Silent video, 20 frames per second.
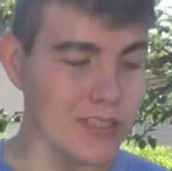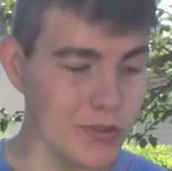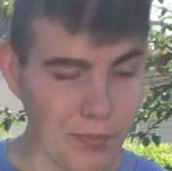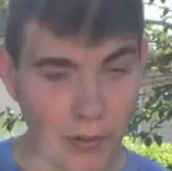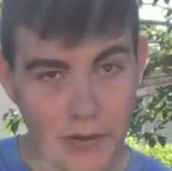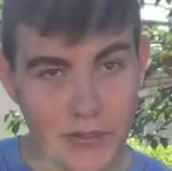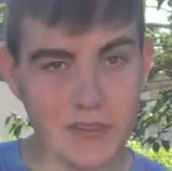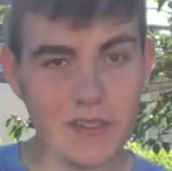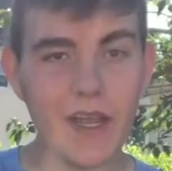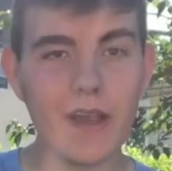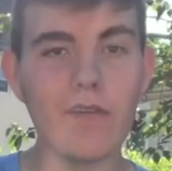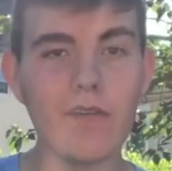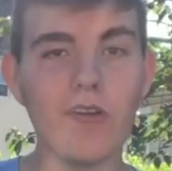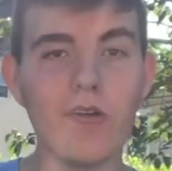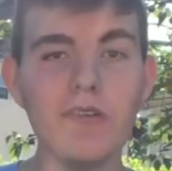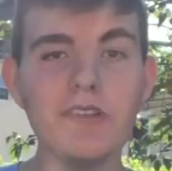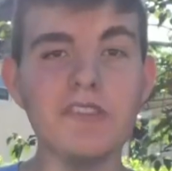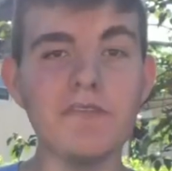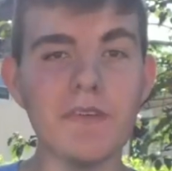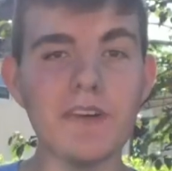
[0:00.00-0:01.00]
So personally, I will
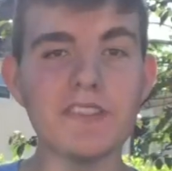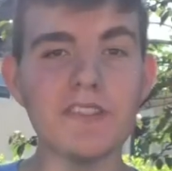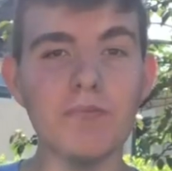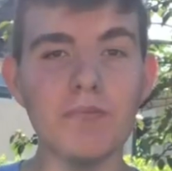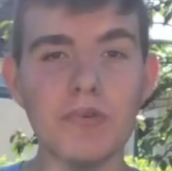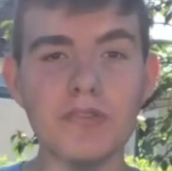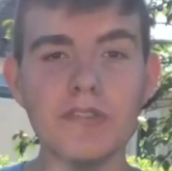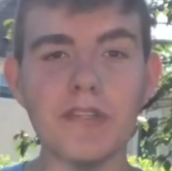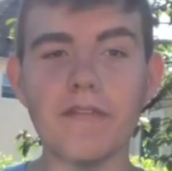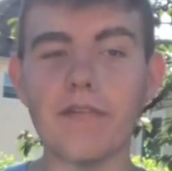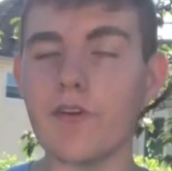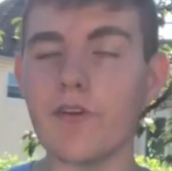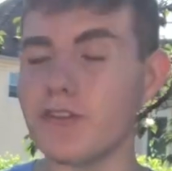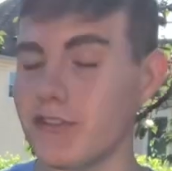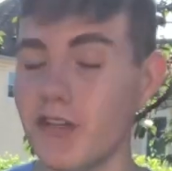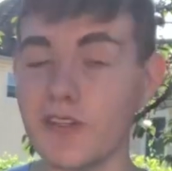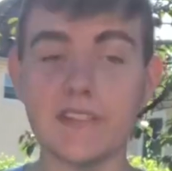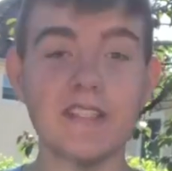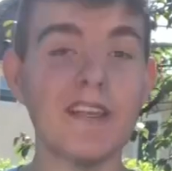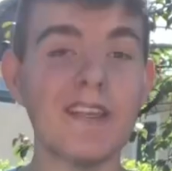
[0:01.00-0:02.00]
always invest in boosted for
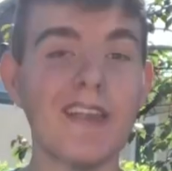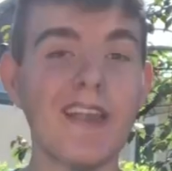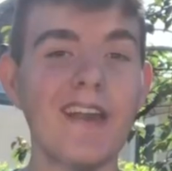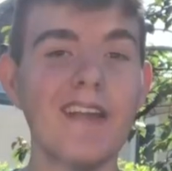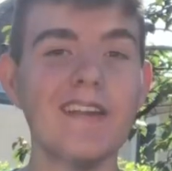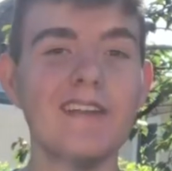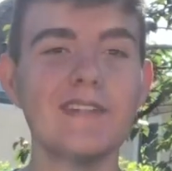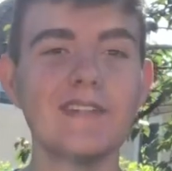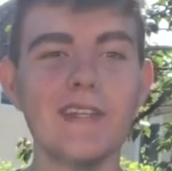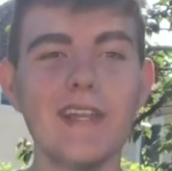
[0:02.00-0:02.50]
as long as I can.